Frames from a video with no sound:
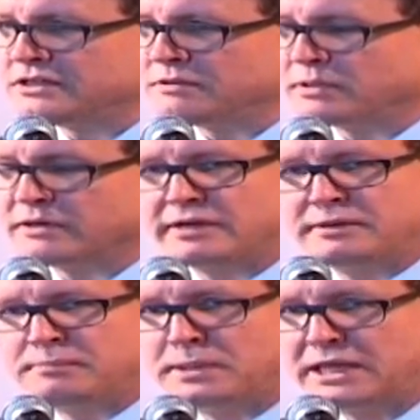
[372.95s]
to
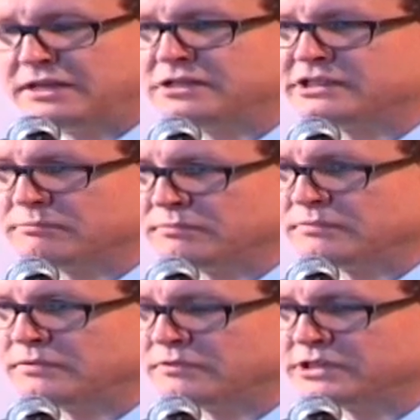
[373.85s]
begin
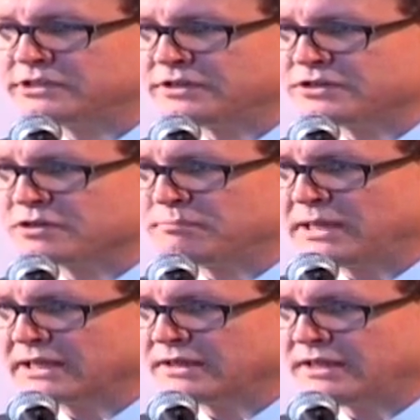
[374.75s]
some research on
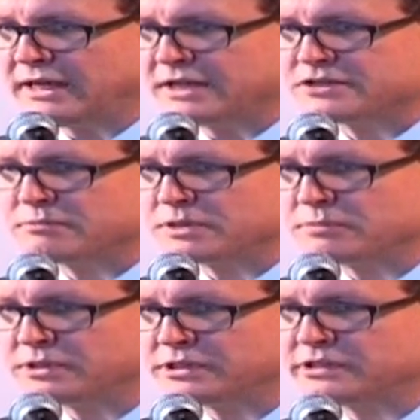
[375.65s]
Bangladesh, which
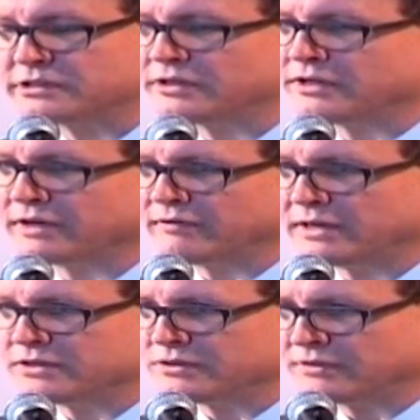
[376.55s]
was starting
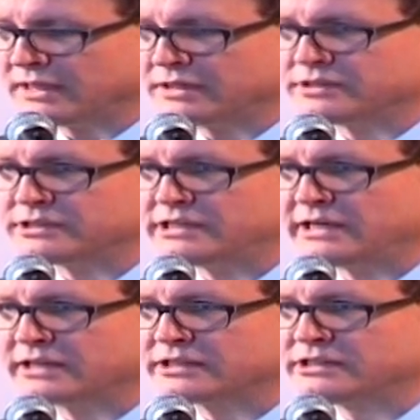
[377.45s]
around
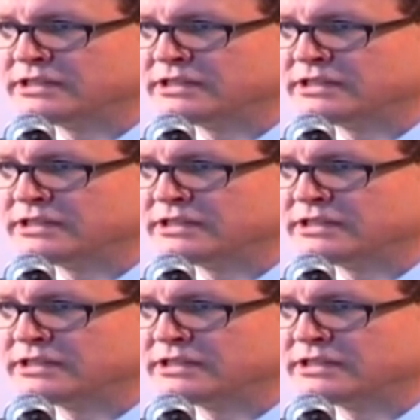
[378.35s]
2006,